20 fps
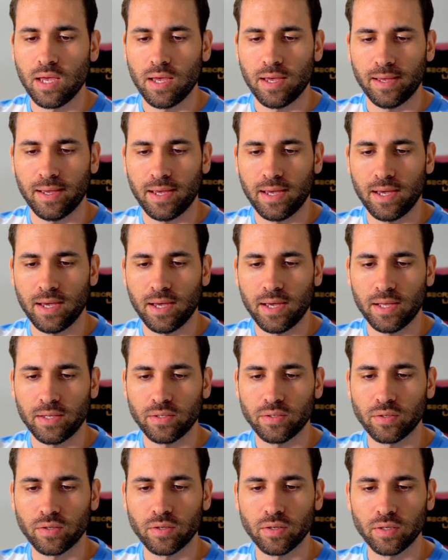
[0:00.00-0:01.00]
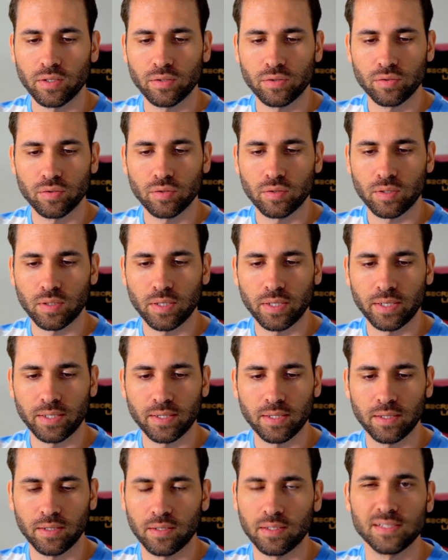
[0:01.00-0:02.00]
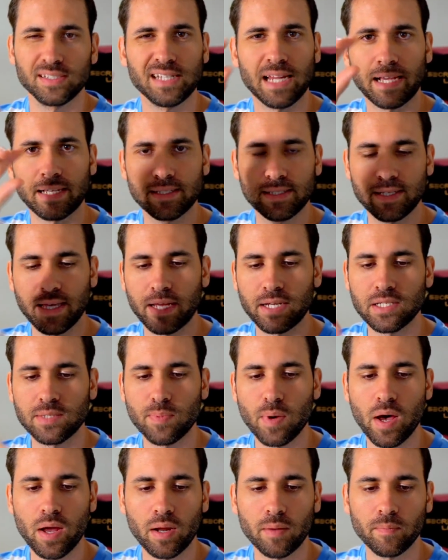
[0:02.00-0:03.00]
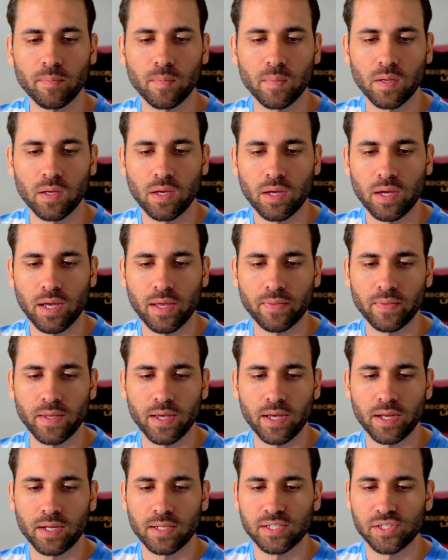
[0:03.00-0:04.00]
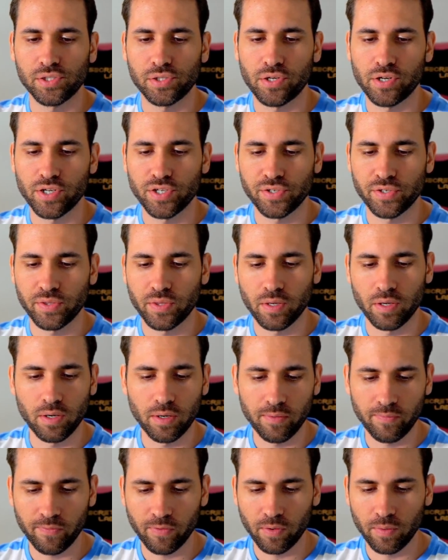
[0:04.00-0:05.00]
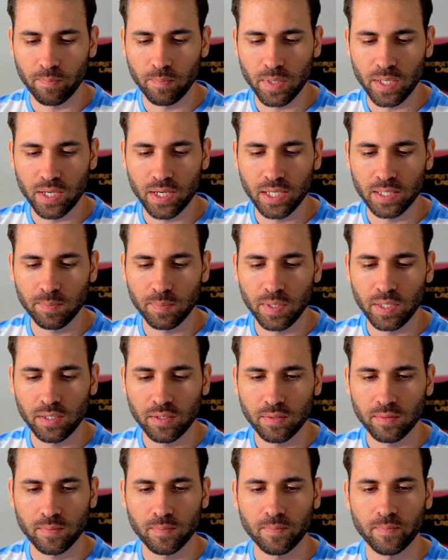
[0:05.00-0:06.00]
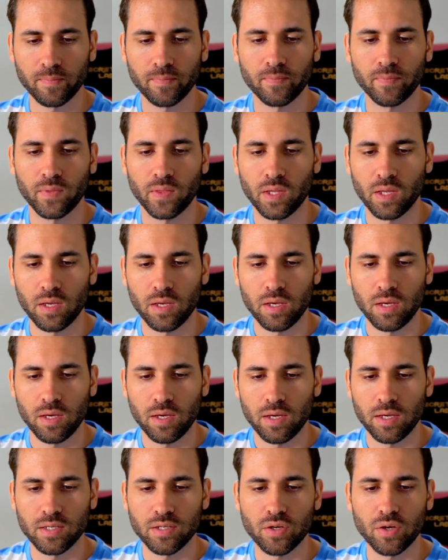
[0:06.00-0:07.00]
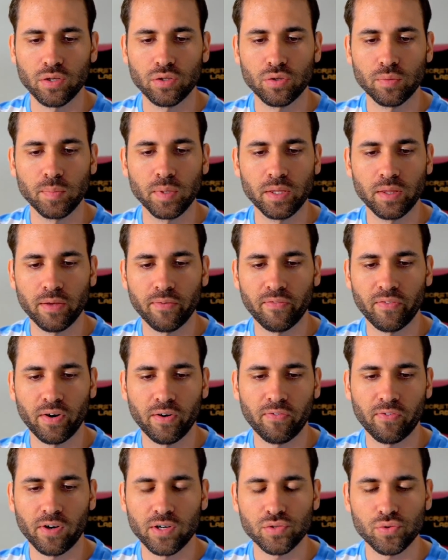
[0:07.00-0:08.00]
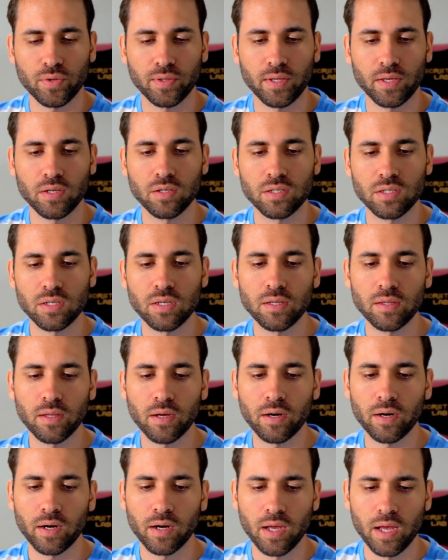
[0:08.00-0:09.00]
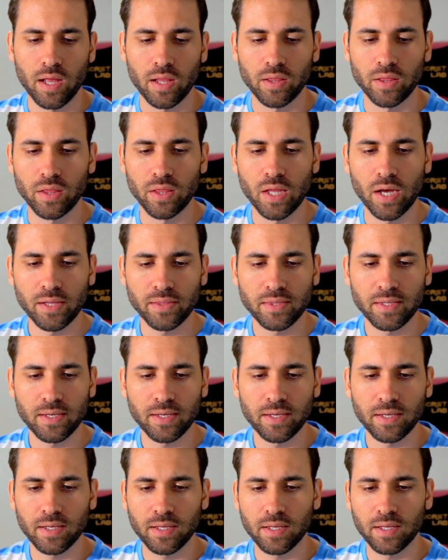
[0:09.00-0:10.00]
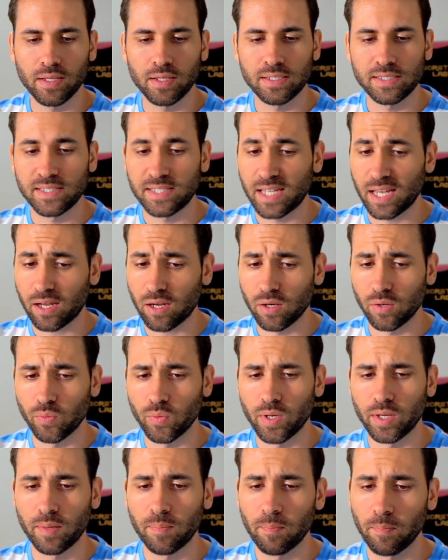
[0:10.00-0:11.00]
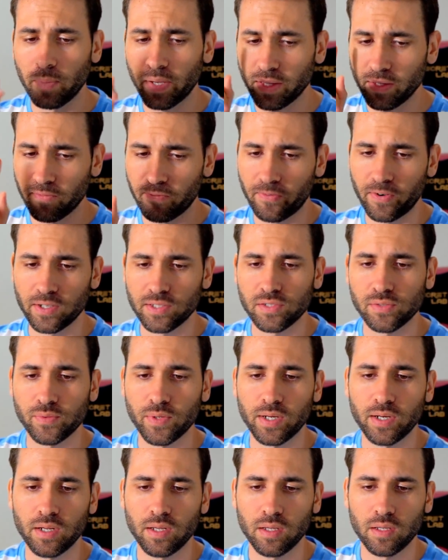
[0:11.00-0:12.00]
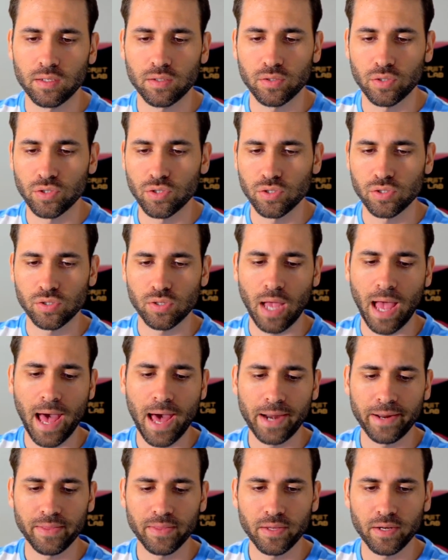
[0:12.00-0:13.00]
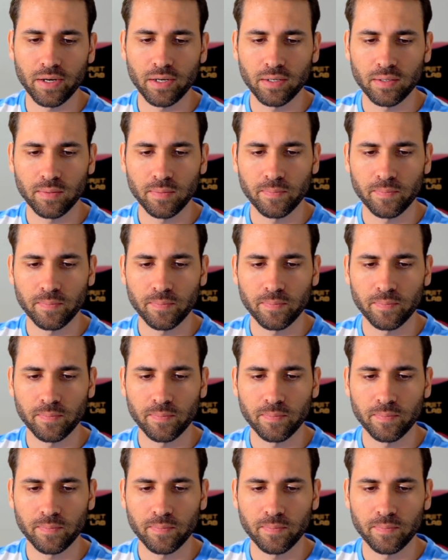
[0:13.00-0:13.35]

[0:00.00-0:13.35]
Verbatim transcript: and you're going to click, it's like a status bottom, and then search there for B N B. It's going to be the very first one that you see there, not the second one, but the first one. So just add it there.